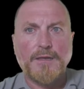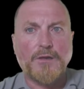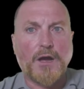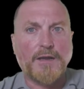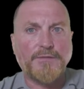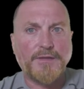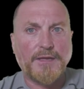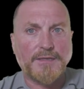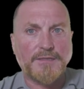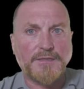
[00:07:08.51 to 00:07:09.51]
not
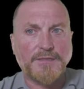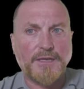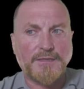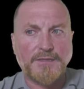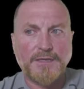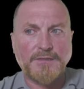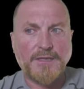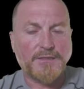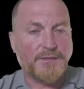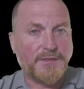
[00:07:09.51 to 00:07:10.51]
everything is
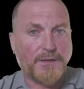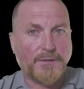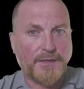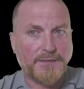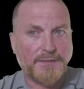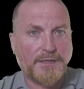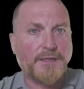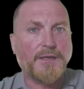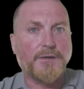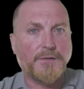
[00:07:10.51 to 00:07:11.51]
necessarily as
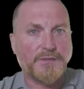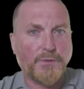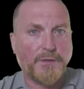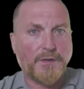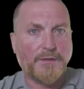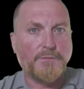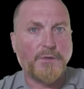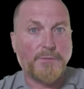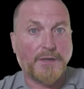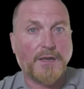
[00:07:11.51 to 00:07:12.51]
clear as we
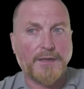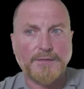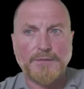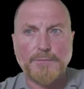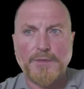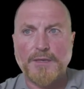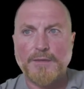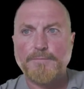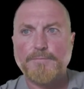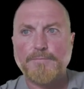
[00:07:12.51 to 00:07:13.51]
would like it to be.